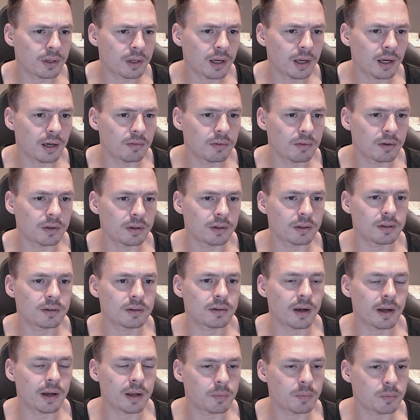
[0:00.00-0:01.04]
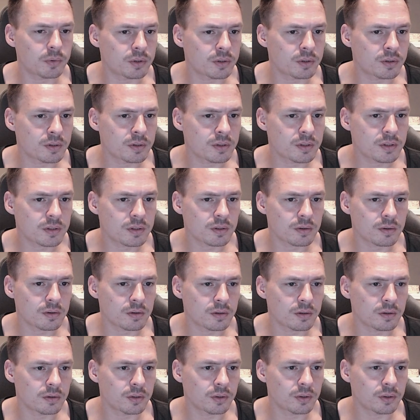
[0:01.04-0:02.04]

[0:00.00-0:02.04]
like timers, or you